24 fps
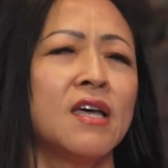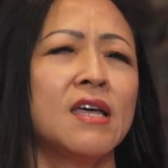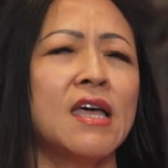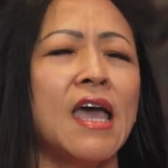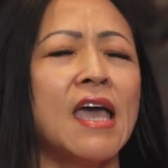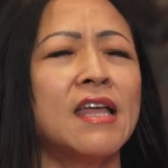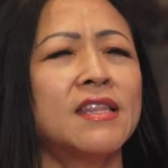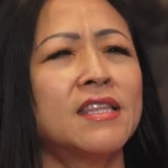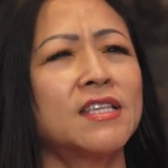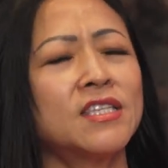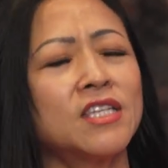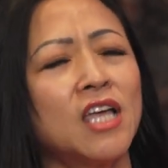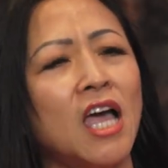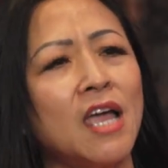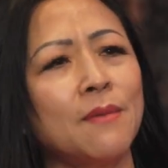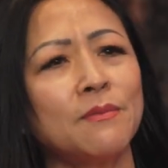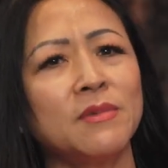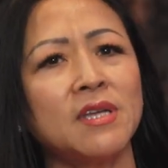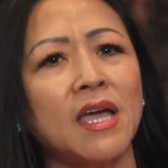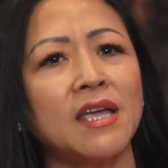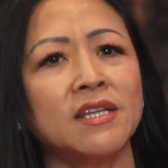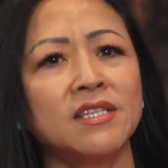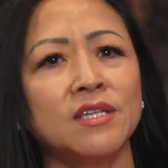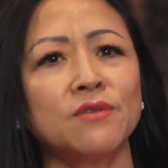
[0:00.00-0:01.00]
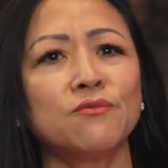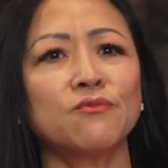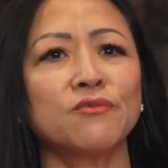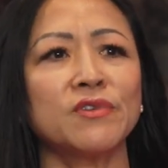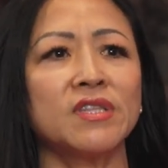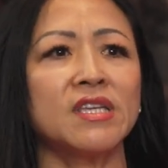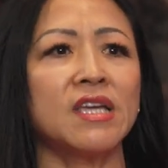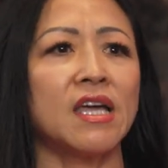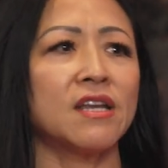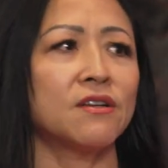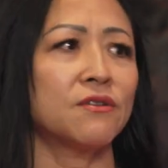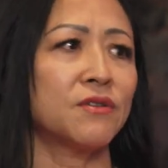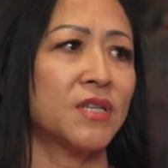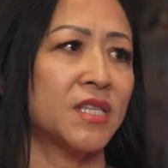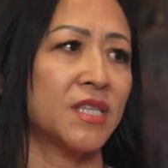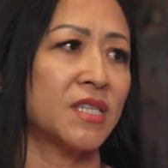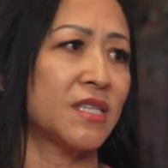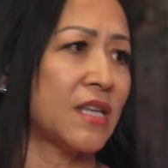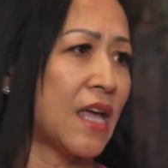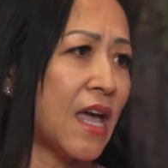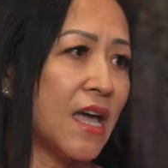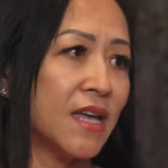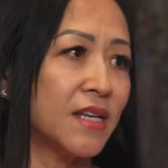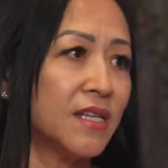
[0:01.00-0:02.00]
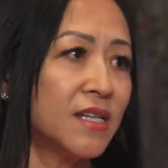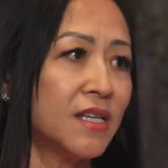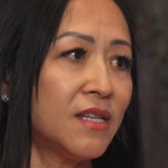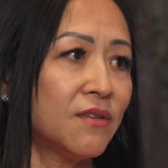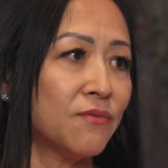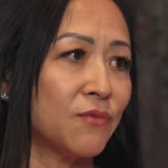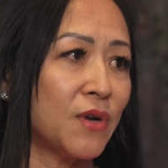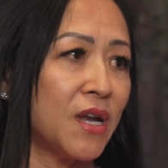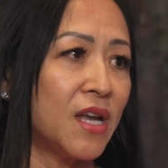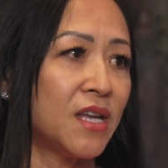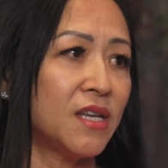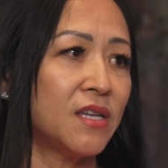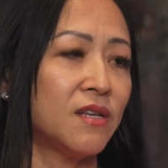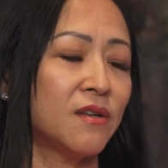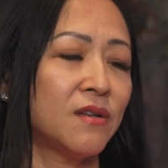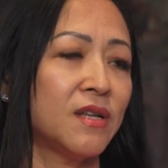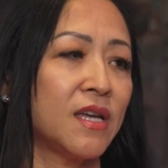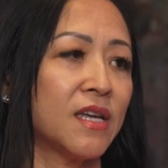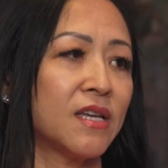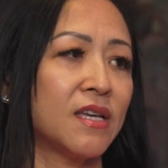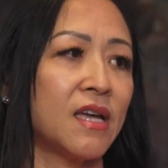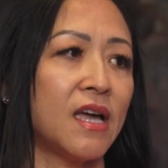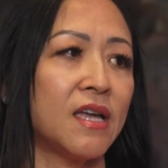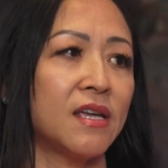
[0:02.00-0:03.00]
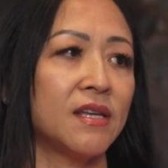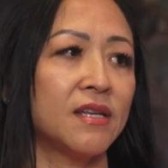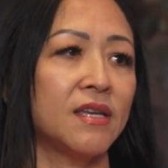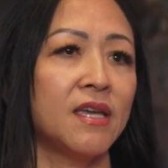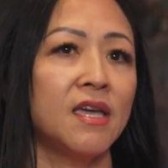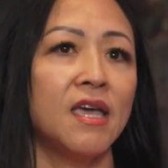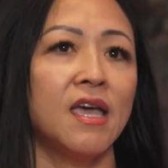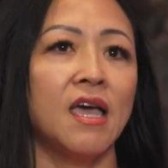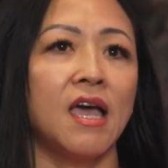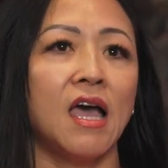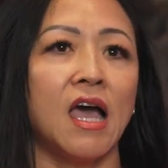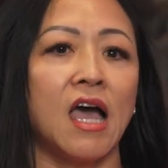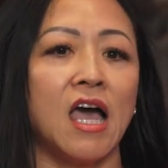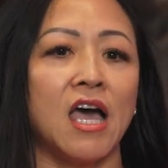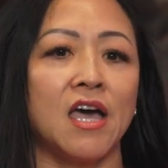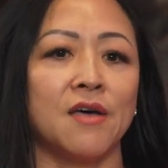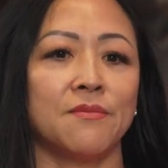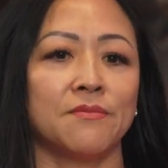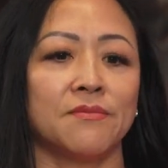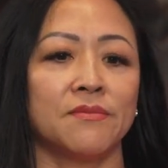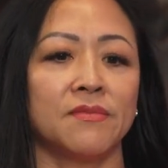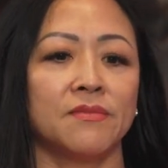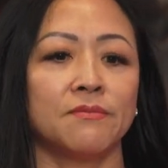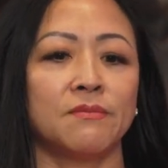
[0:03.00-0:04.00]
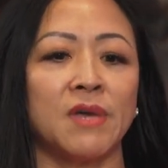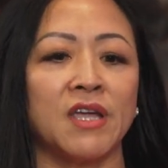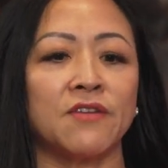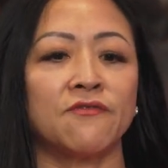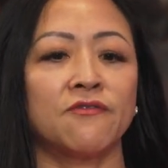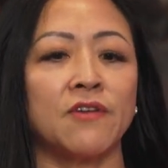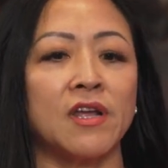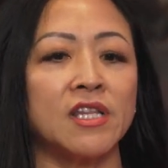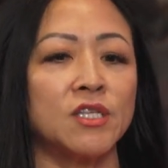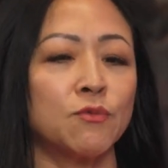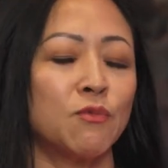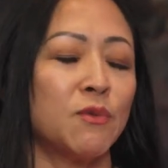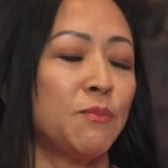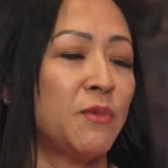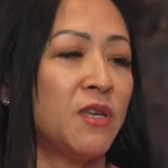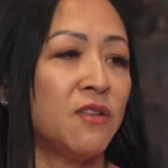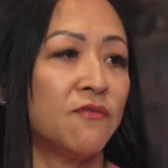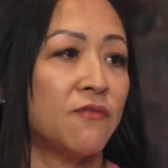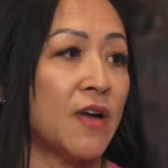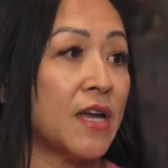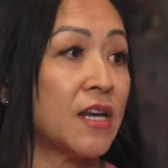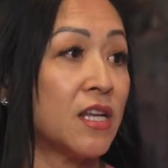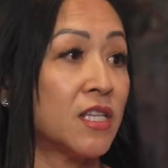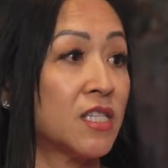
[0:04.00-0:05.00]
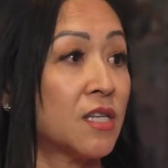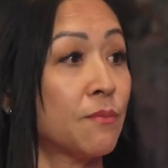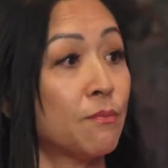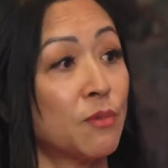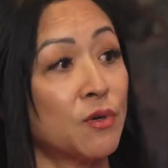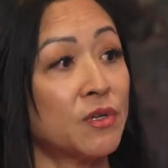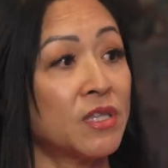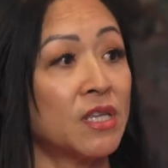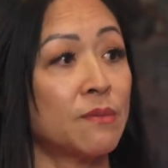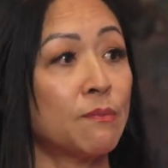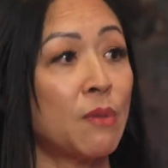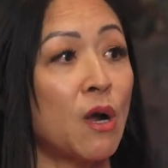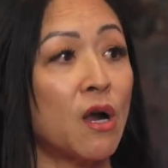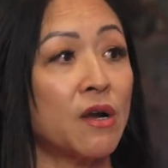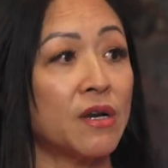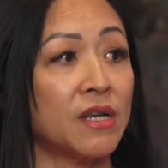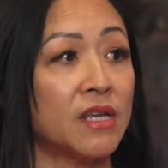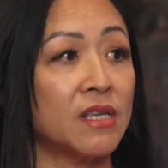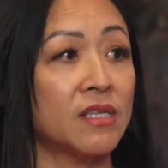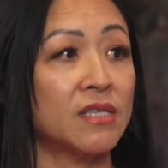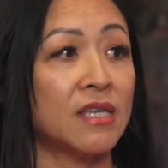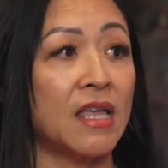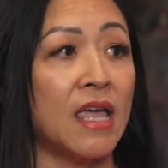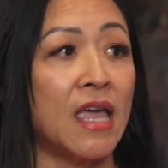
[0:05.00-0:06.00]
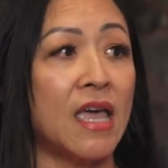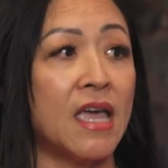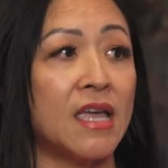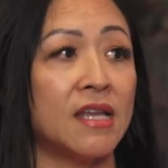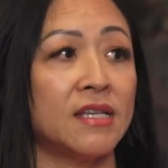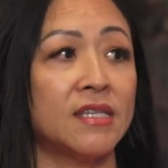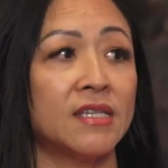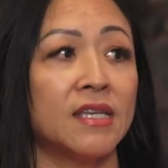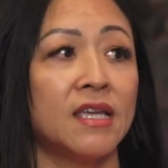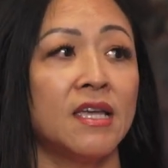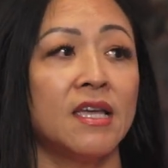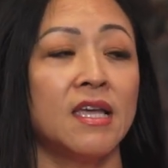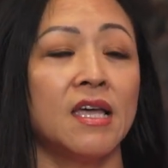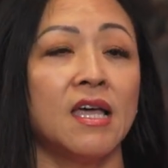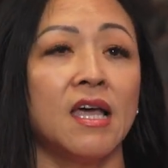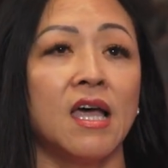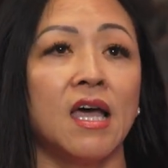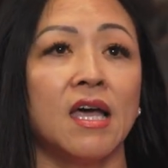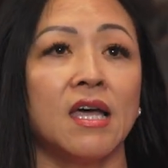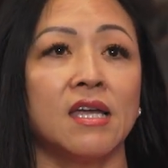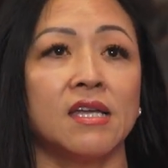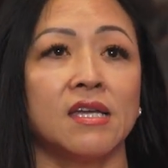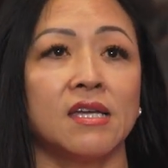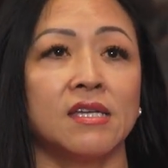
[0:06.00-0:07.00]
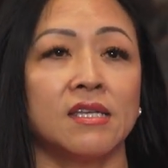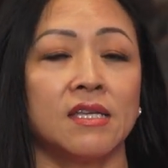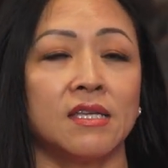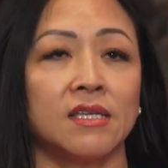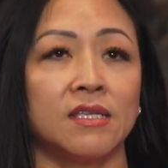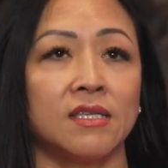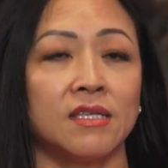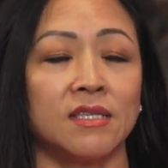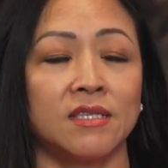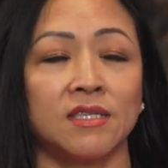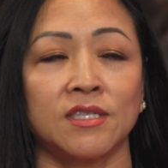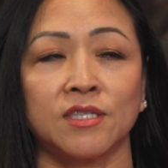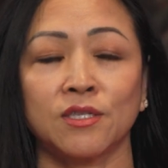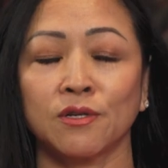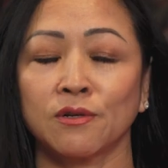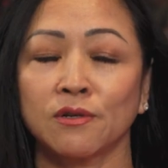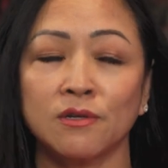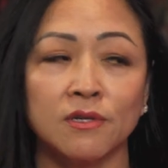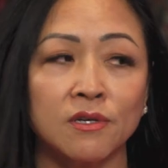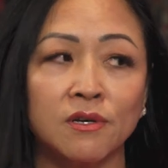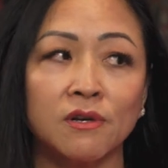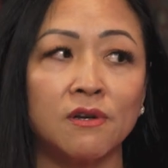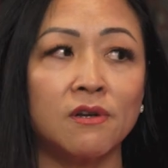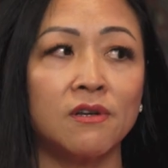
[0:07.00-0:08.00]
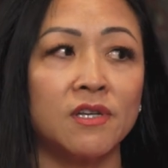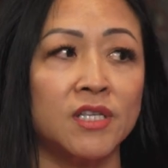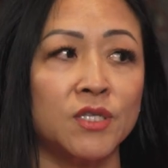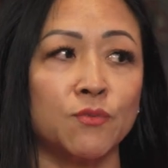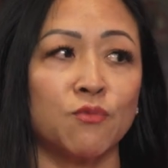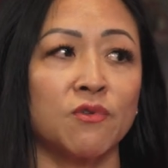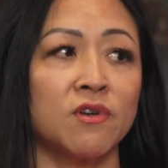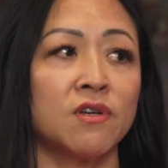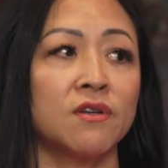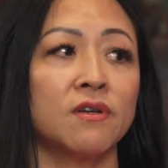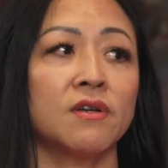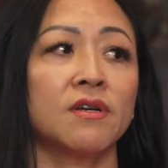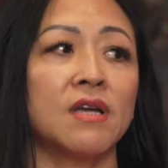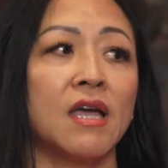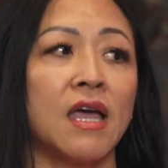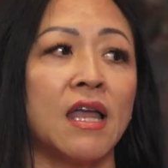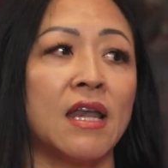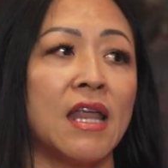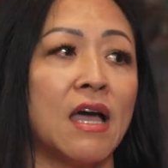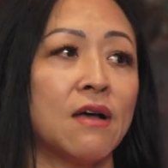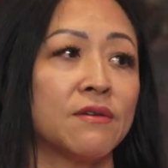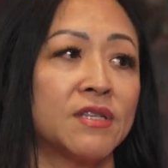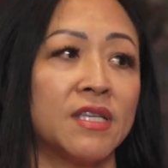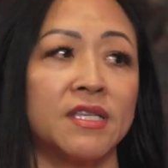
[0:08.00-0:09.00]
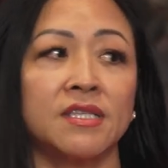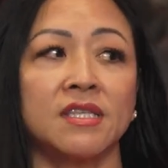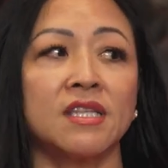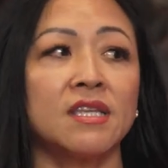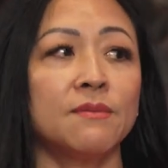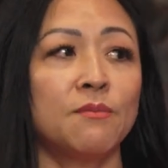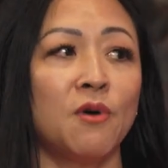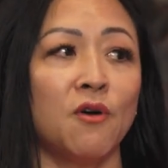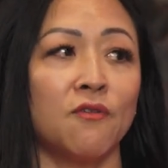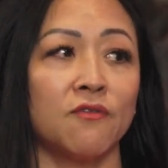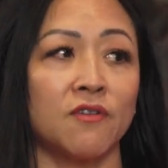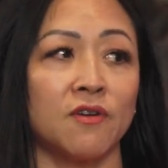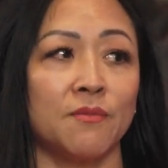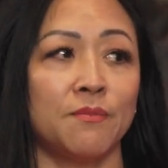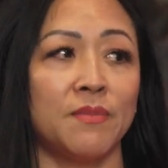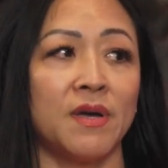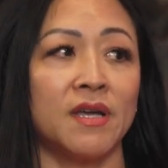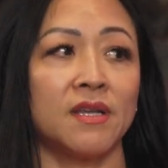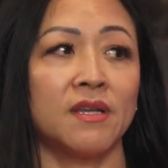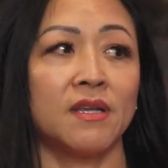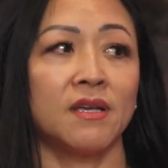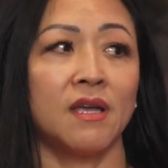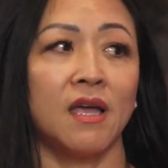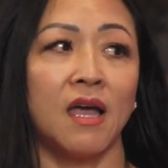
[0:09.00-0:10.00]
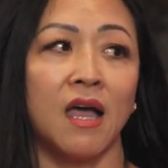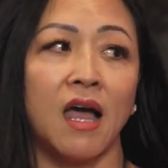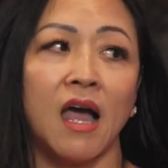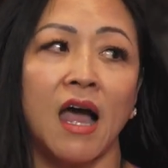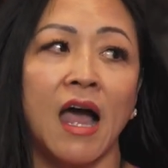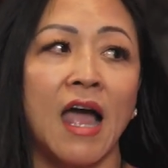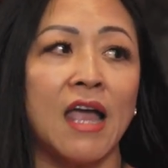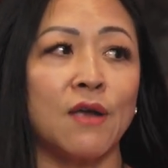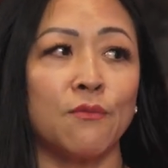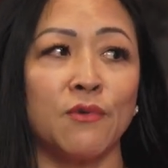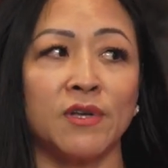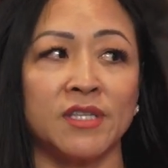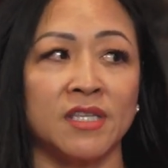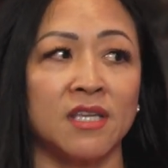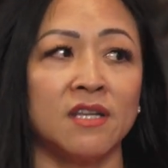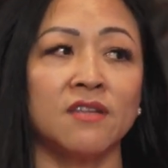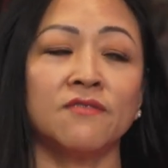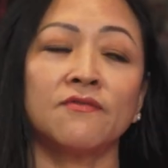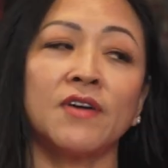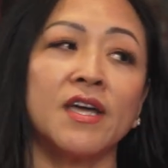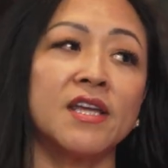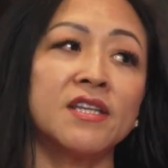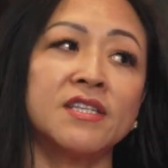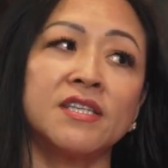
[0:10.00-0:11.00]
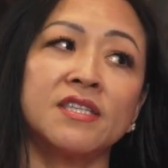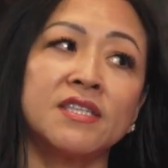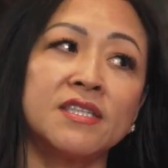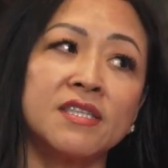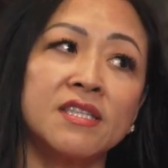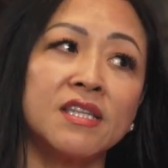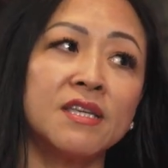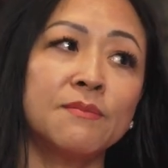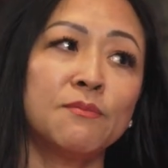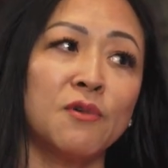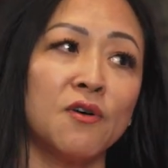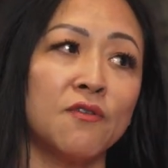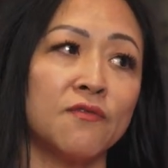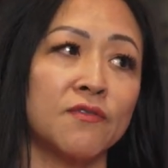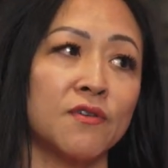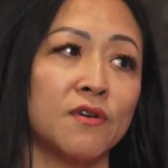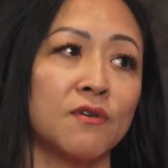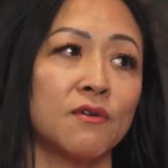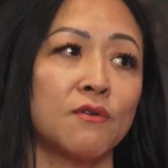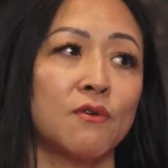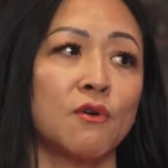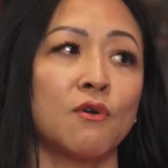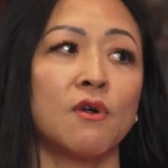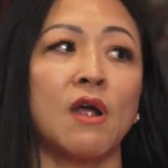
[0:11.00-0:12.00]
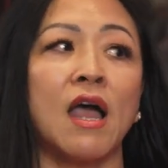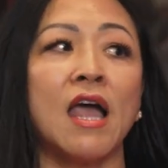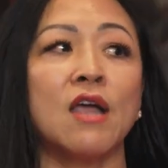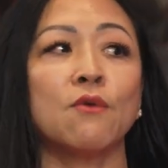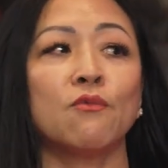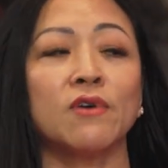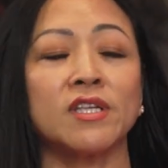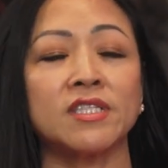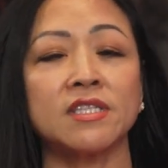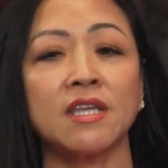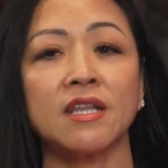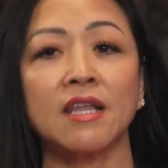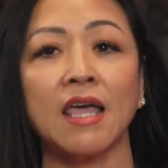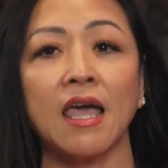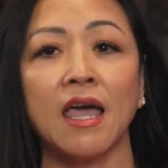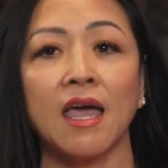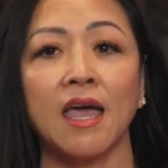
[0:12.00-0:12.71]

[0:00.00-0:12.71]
At the time, I didn't really understand it, right? My friends would be invited to birthday parties, and certain girls were allowed to sleep over, but I wasn't invited to sleep over, or I wasn't